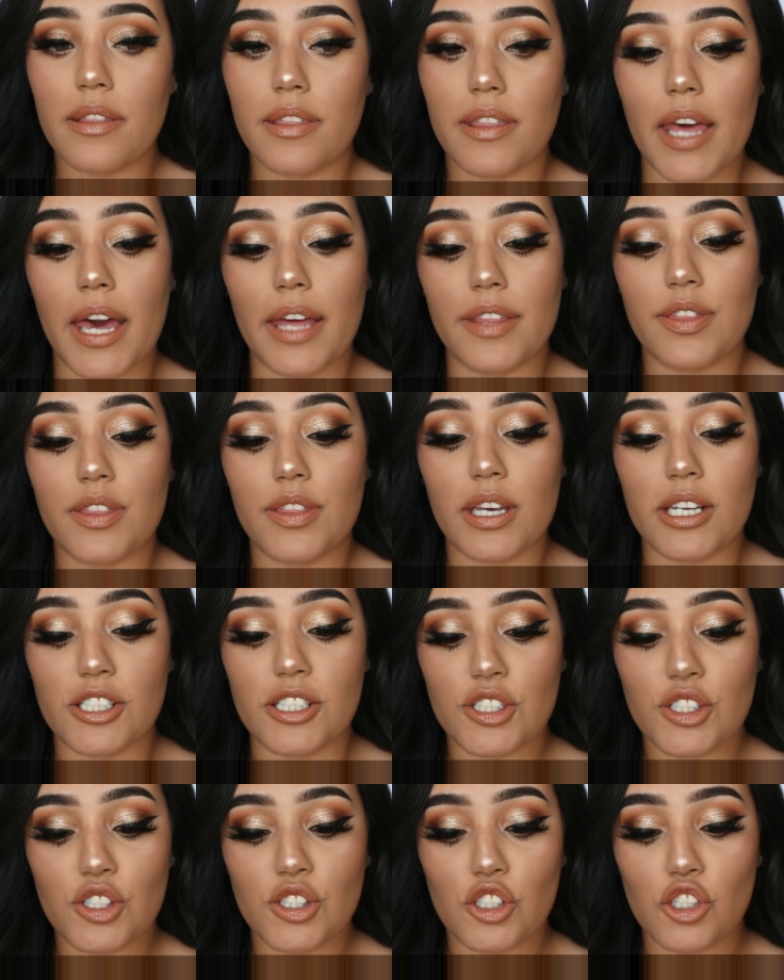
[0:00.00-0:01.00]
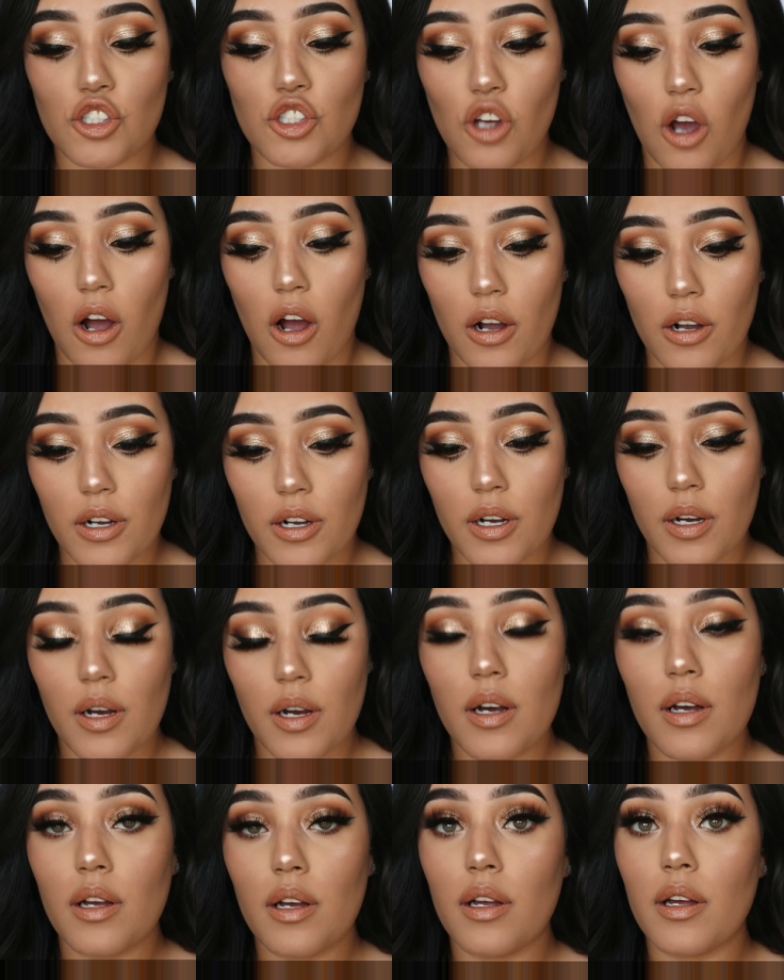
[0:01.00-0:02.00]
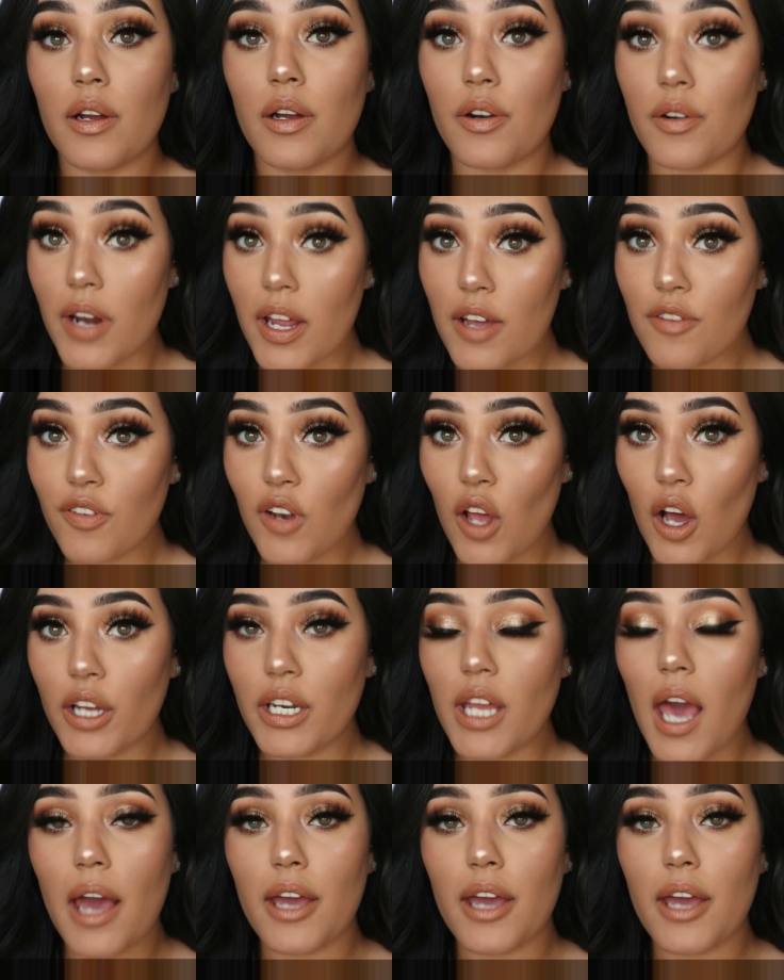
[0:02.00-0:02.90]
that they stock Revlon.